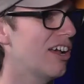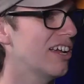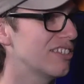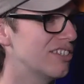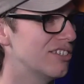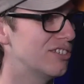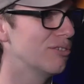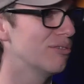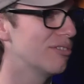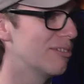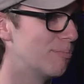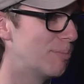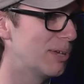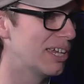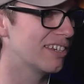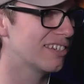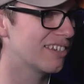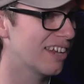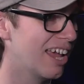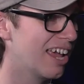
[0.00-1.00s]
to do the
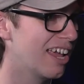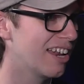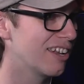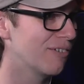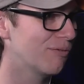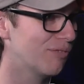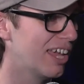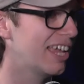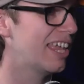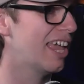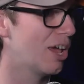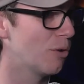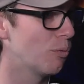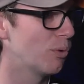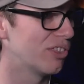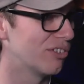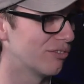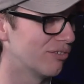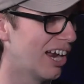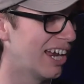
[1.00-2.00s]
best and if they can
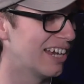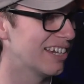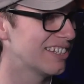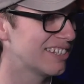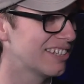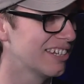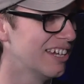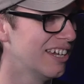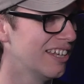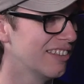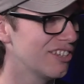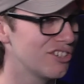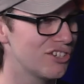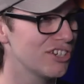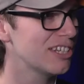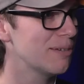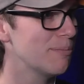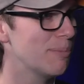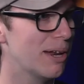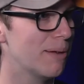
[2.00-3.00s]
win the race. There's
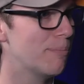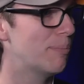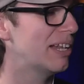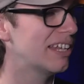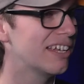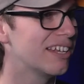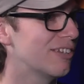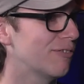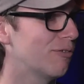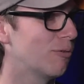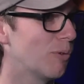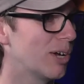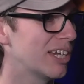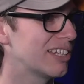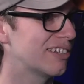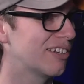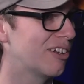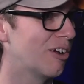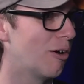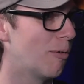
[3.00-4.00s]
just about a billion different
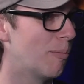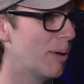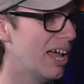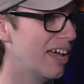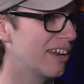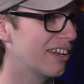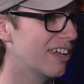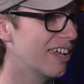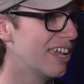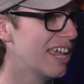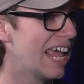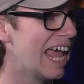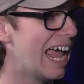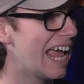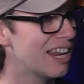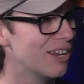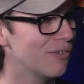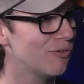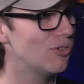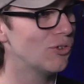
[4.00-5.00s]
ways to go about it.
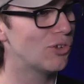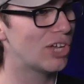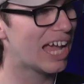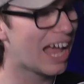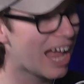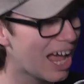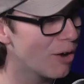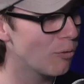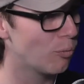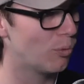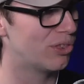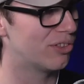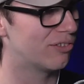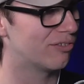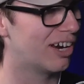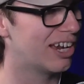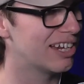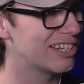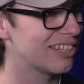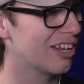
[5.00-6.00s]
And if you can't win the
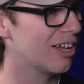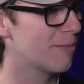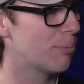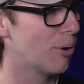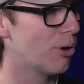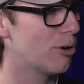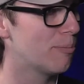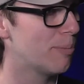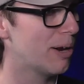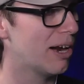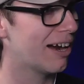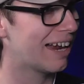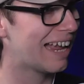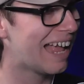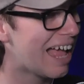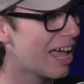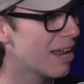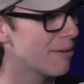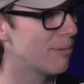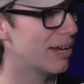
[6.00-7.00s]
race, like Bowden Barrett
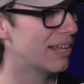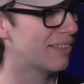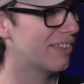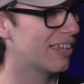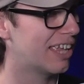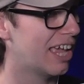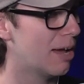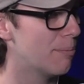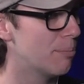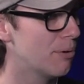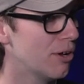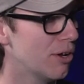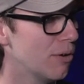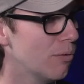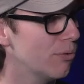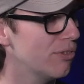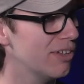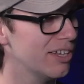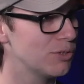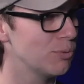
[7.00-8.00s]
can't make the gap,
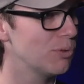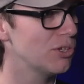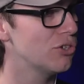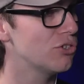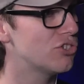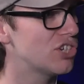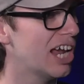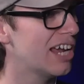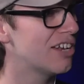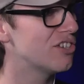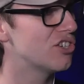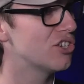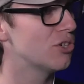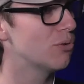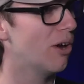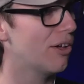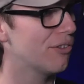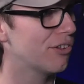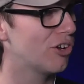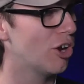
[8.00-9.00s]
well, that's when you change and
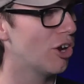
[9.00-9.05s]
you either go